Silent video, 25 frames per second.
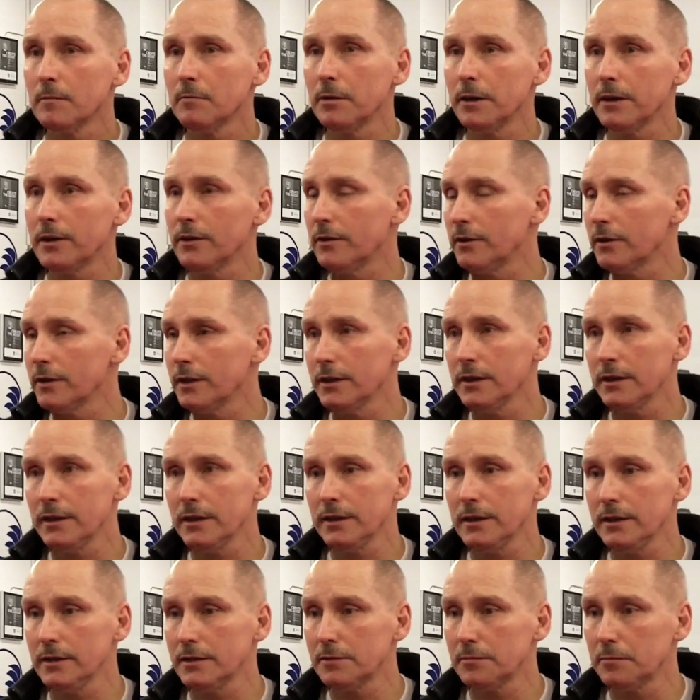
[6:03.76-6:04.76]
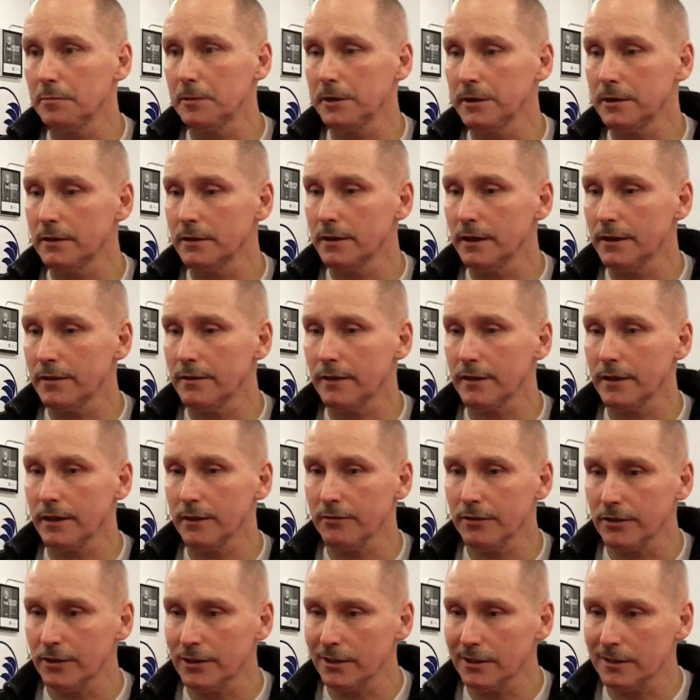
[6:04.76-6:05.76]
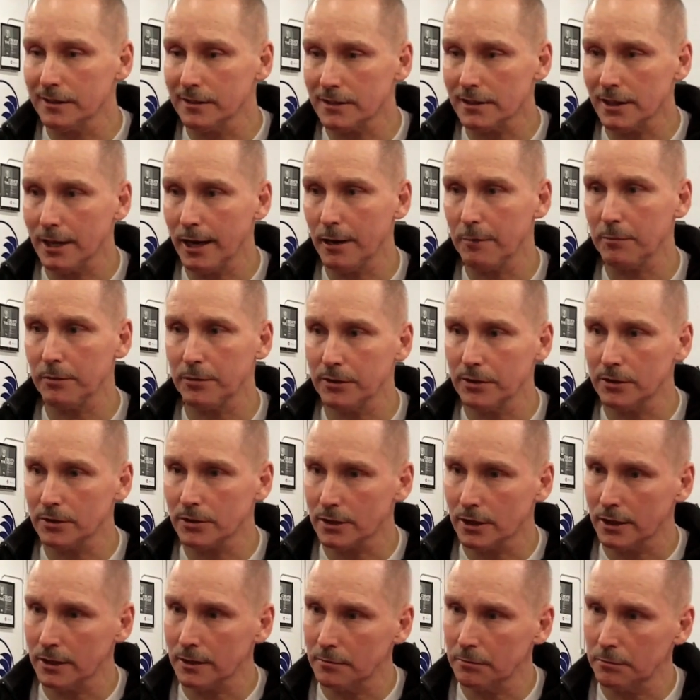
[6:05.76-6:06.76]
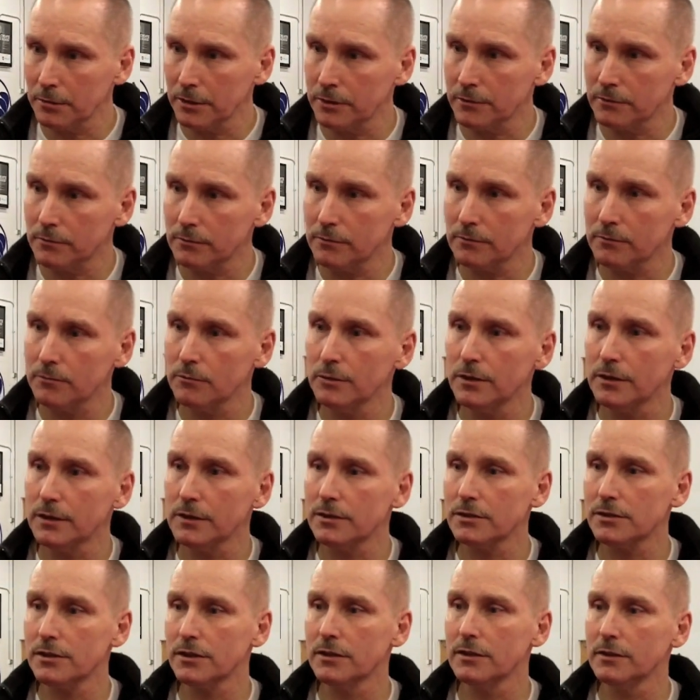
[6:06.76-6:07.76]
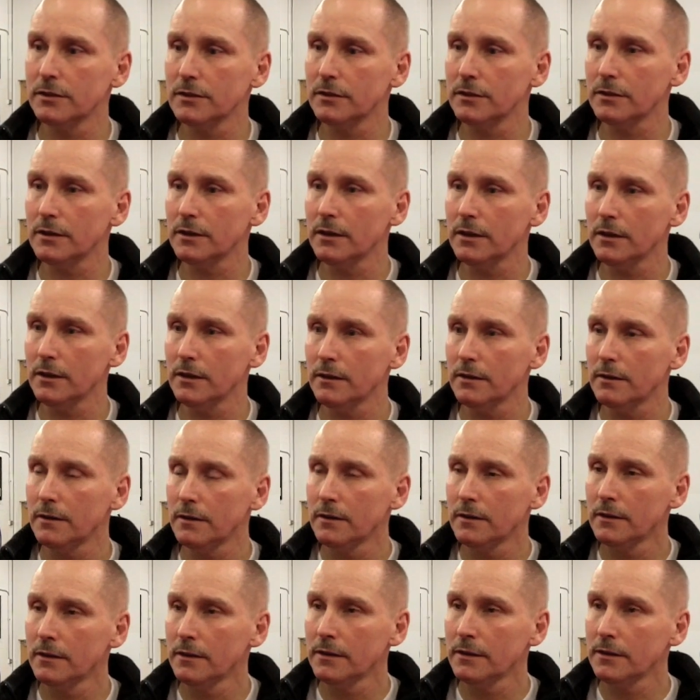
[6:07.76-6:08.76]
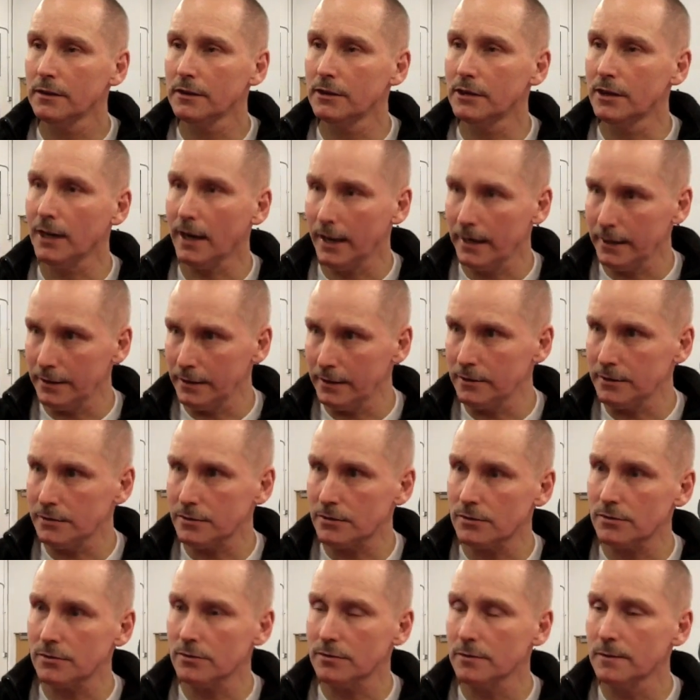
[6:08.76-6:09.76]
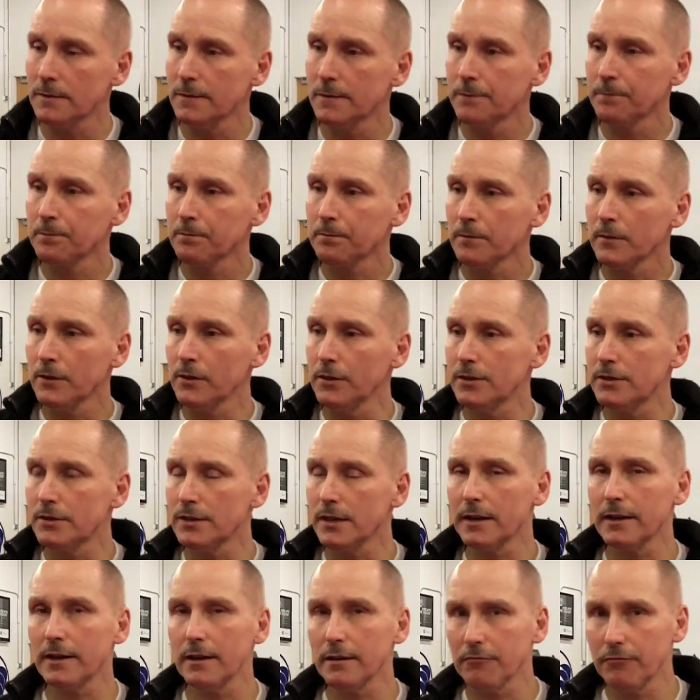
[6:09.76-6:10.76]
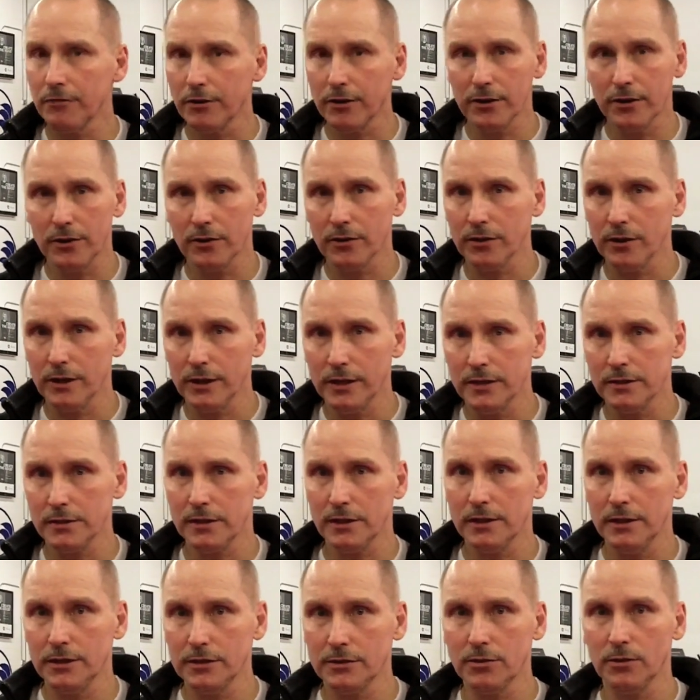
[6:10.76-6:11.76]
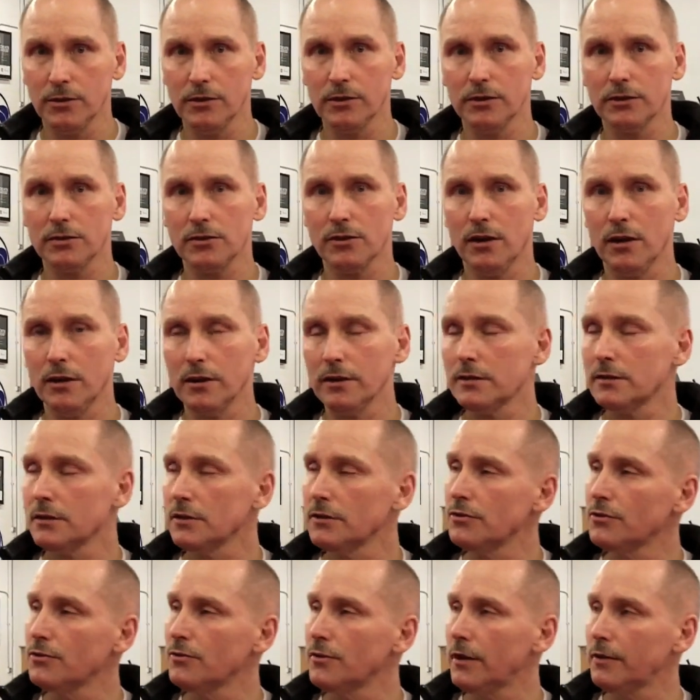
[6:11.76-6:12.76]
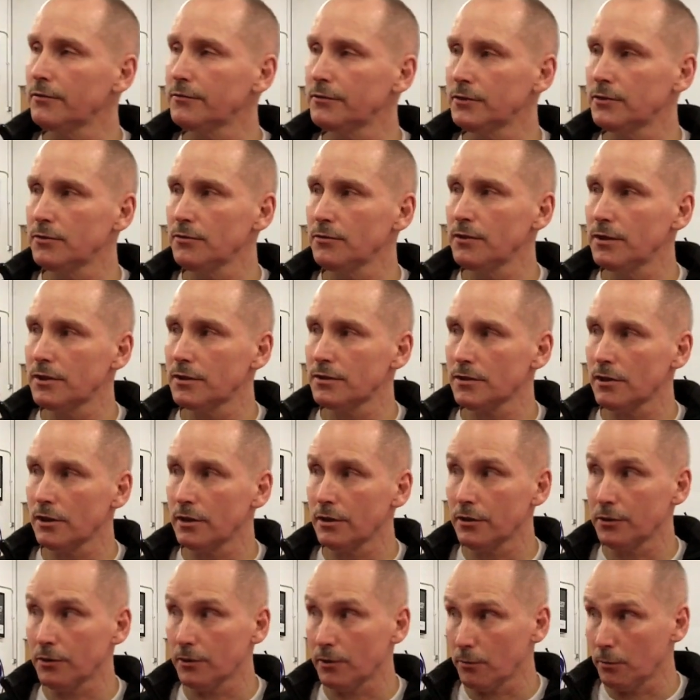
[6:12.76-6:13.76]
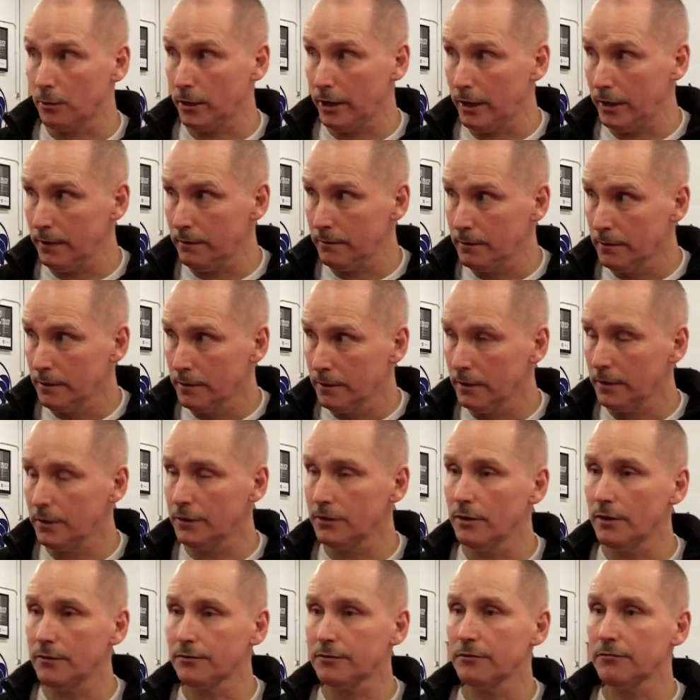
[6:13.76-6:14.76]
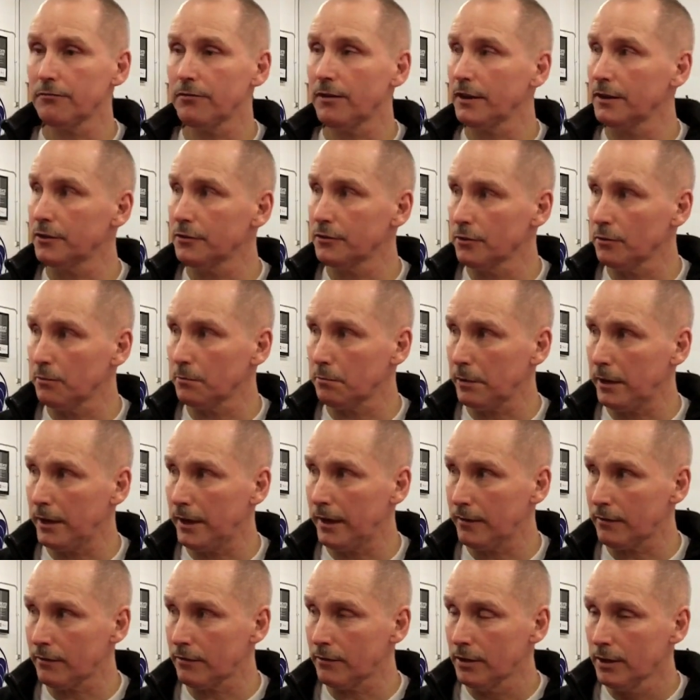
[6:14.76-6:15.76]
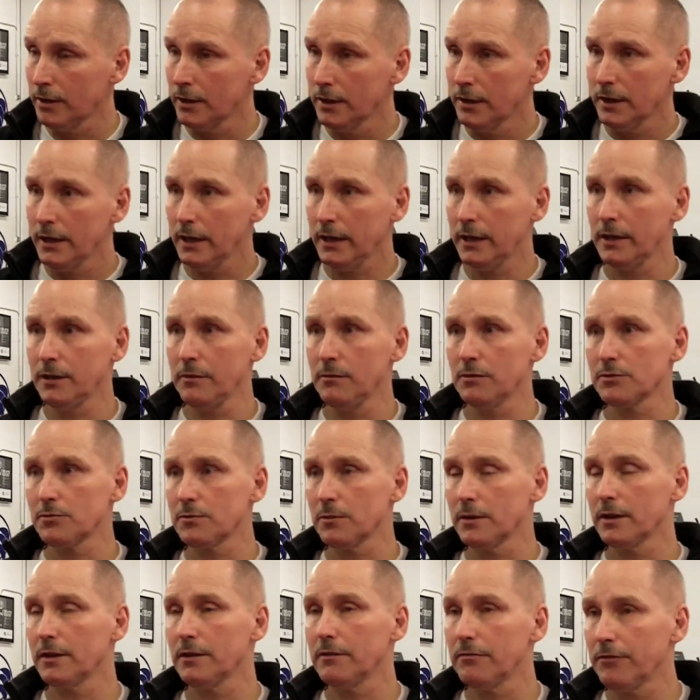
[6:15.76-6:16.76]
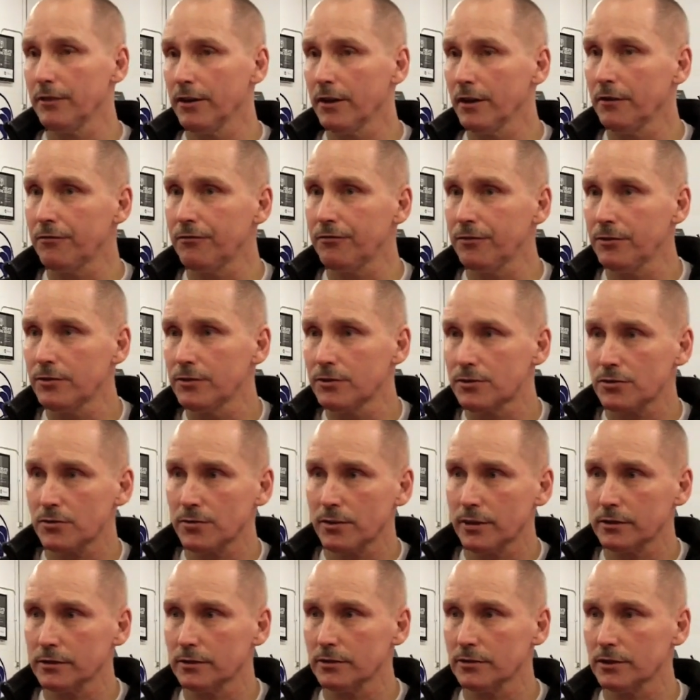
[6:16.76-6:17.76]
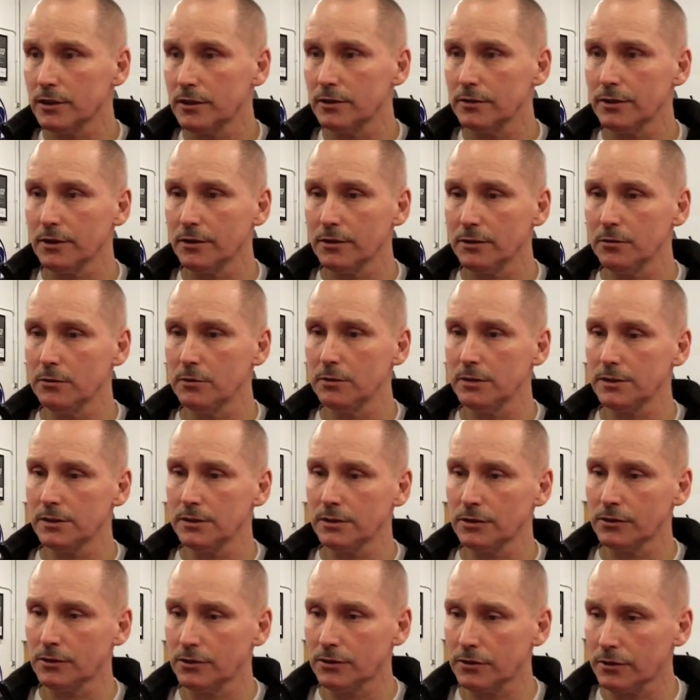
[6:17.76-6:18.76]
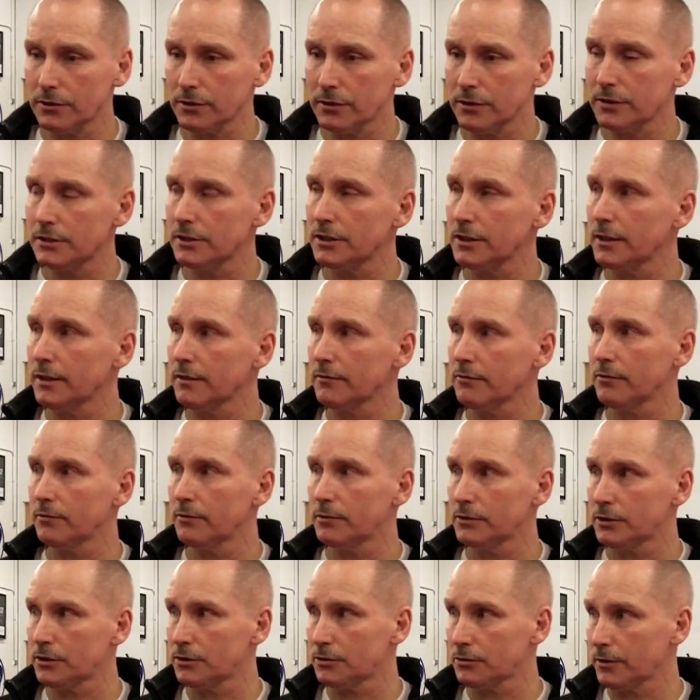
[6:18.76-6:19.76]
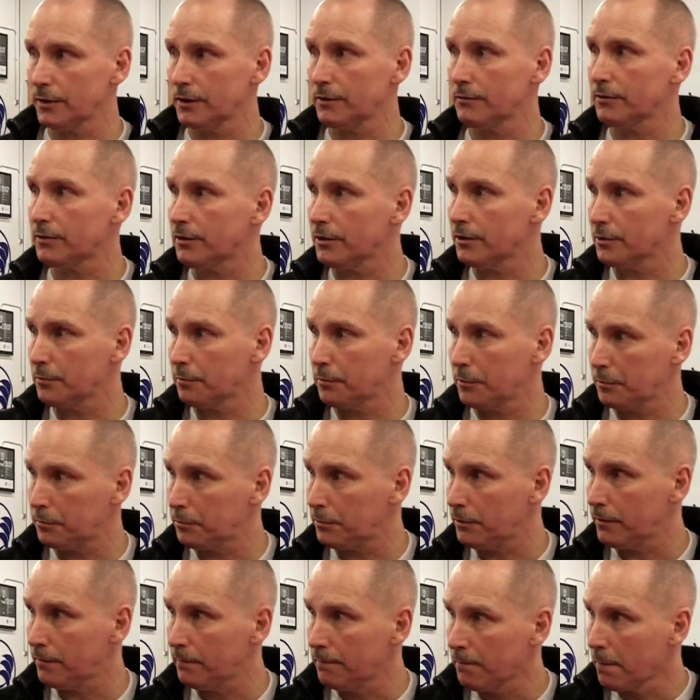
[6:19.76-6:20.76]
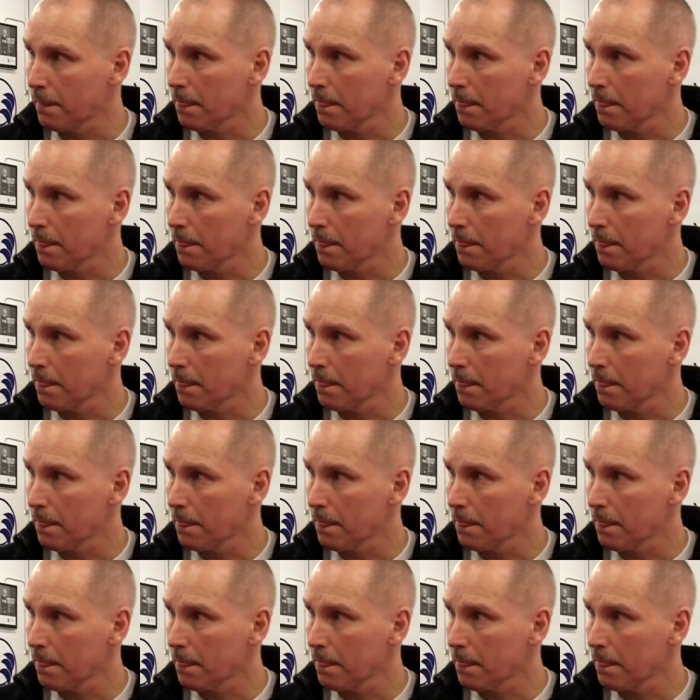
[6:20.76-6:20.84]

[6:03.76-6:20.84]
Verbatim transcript: but no, he's been, I think everything that's happened has kind of been with his guidance. You know, he set it up very early. He told us all. He says, you have to do this art your way, and you have to find your own path. And he was one of the very few instructors out there who was encouraging everyone to train with other people.